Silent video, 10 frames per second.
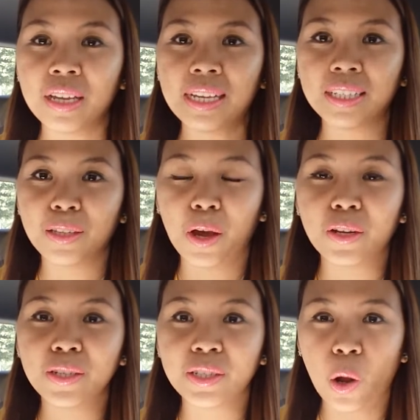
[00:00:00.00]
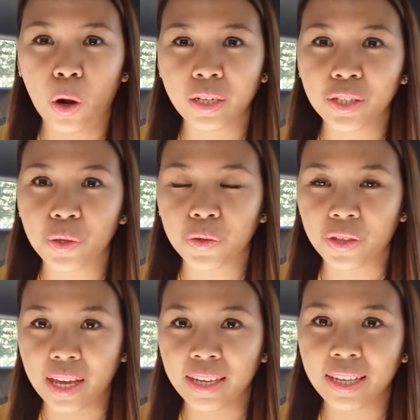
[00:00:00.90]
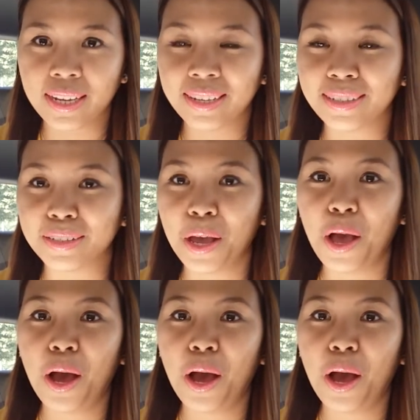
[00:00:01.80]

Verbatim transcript: It's not as hard as you think it is.